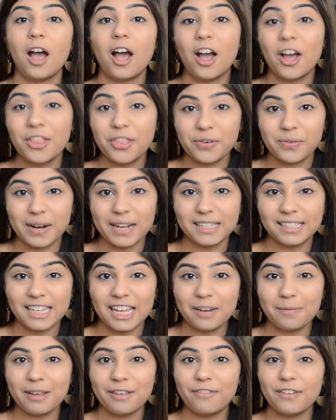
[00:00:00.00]
On the right
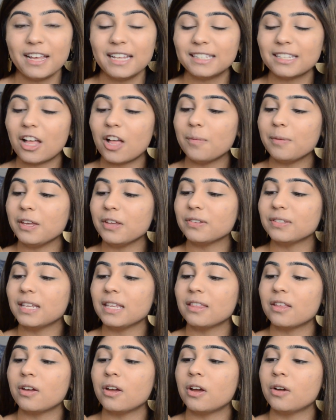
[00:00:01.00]
side of my face, I'll be
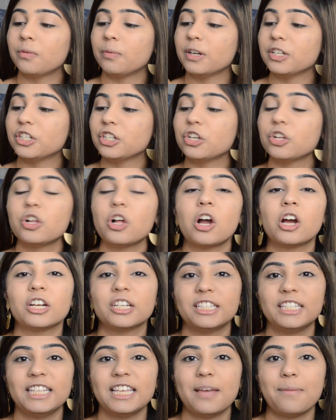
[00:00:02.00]
using the original
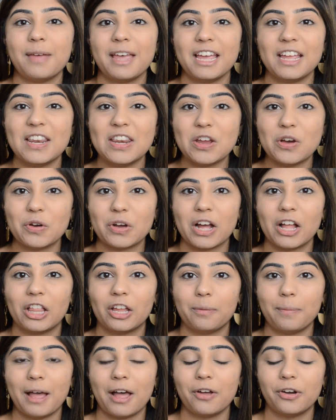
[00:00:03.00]
RCMA No
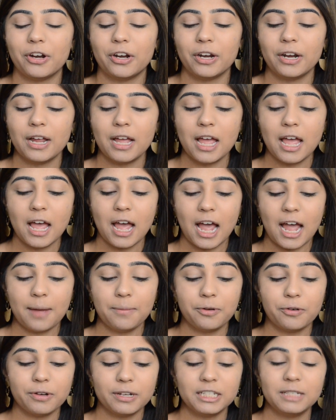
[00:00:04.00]
Color Powder.
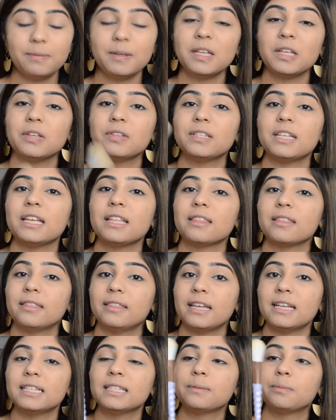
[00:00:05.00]
I'm going to be using
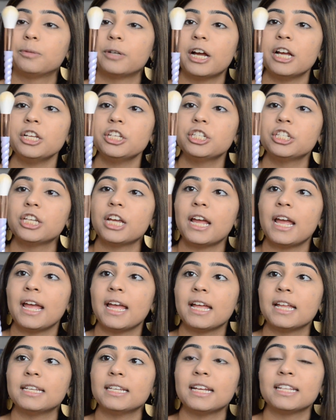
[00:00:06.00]
this brush,
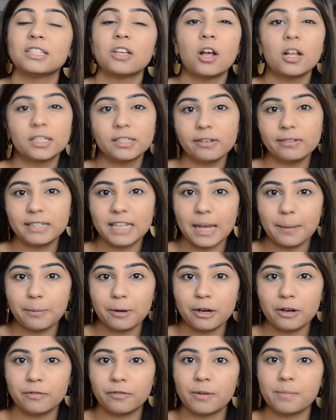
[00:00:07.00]
and it's also
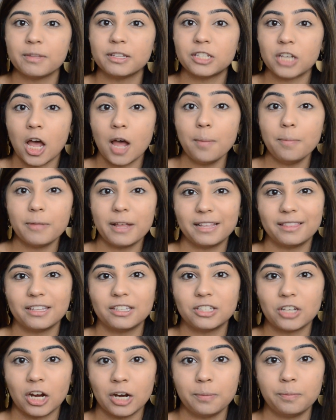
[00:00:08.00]
tapered from the top like the
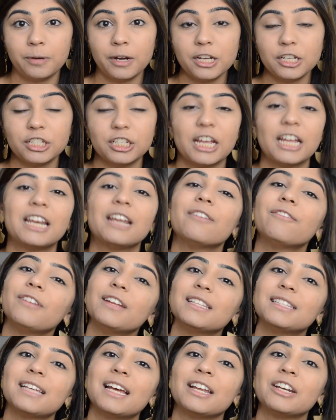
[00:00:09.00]
Tarte brush, and it
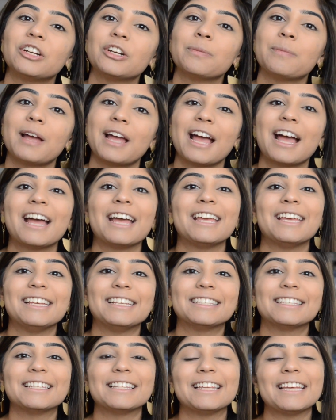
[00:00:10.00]
fits under my eye
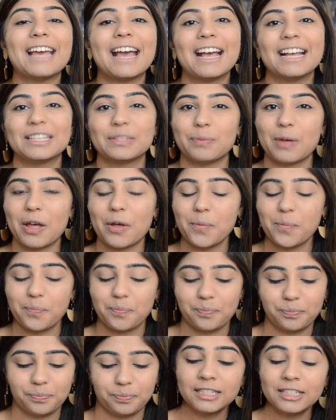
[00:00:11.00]
easily as well.
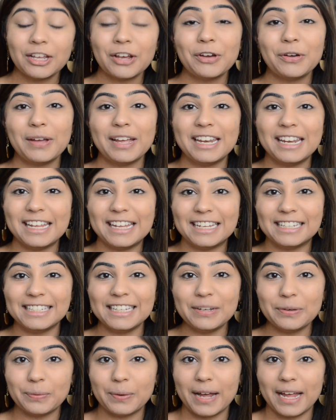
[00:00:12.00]
So an
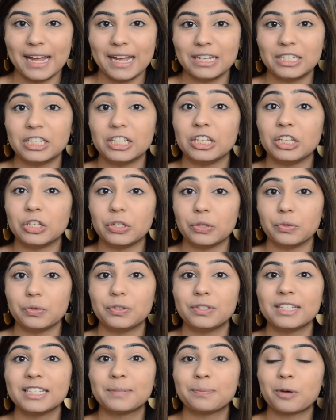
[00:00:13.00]
easy way to use
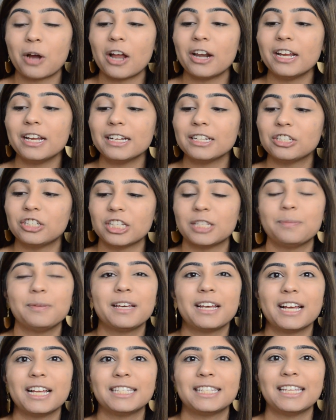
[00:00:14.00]
this product, just
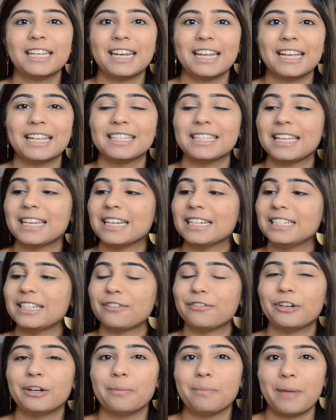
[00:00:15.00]
because it is in a
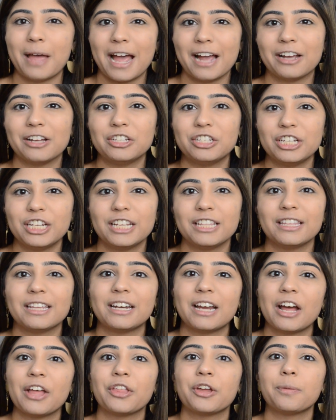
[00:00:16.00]
different packaging
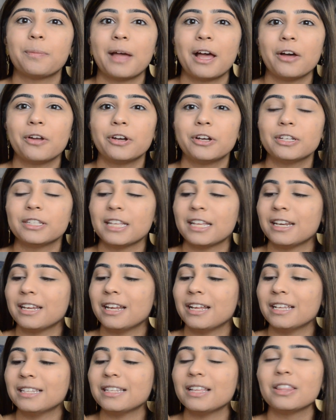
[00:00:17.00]
than other powders and
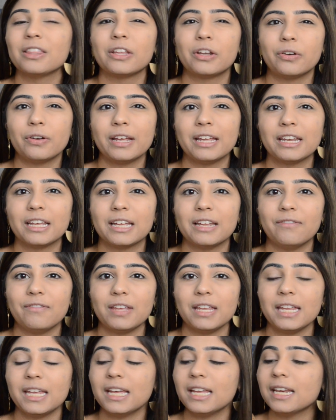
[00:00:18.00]
it is a little
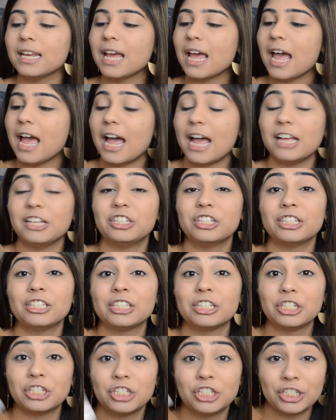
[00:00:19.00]
inconvenient, I
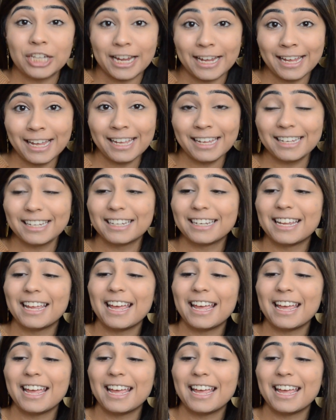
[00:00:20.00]
just shake it,